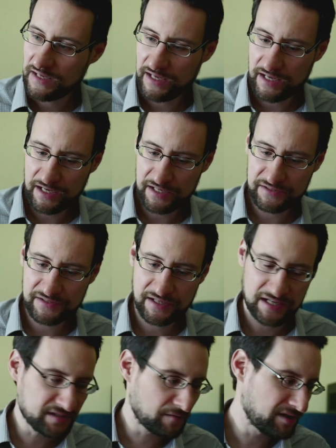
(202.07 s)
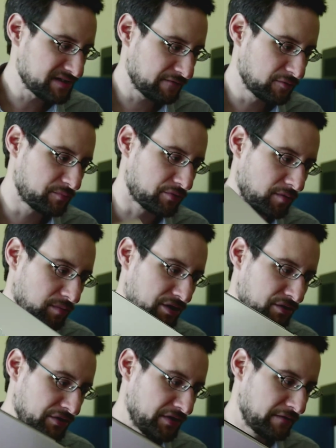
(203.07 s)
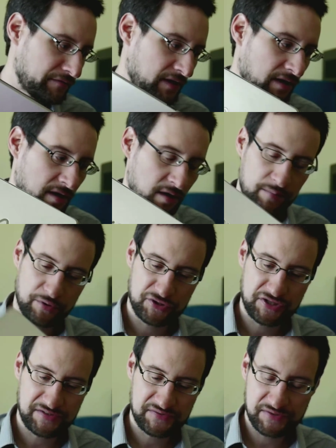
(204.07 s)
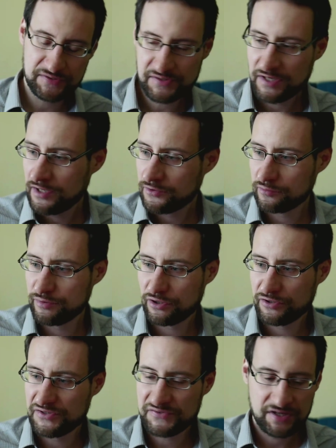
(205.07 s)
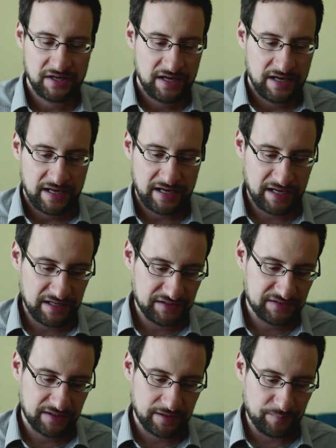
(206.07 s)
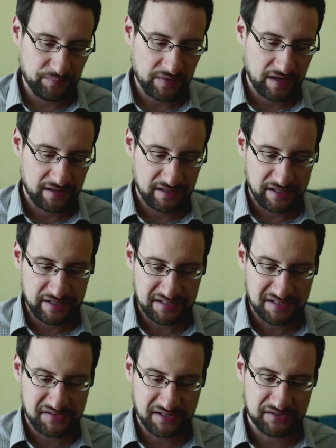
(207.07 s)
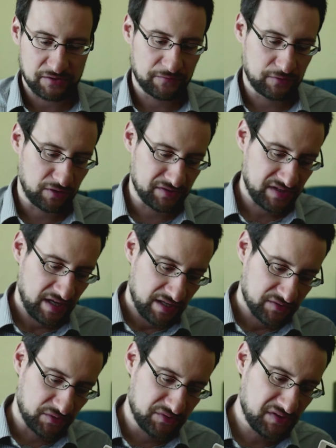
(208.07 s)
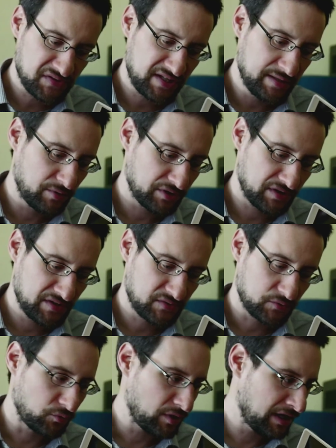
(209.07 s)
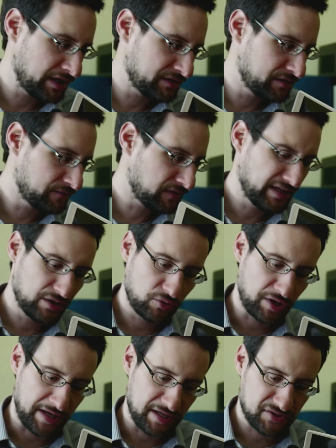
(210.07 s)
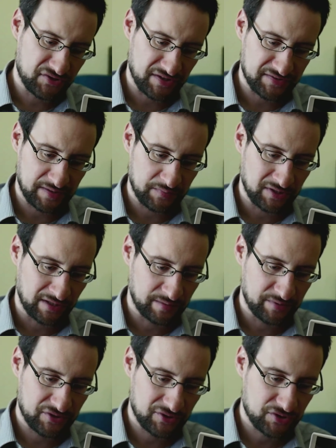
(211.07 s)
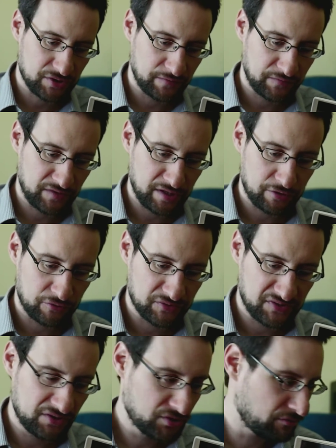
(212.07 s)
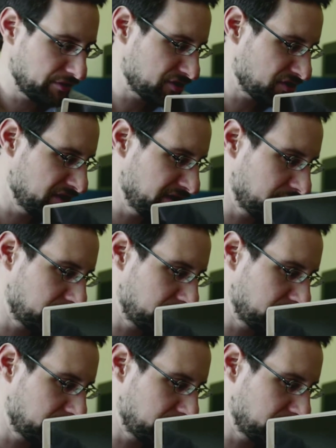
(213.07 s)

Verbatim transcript: And uh, otherwise I would probably not have purchased this, to be honest. And um, another thing is, of course, so this keyboard is relatively okayish, except a little bit shift arrow situation here,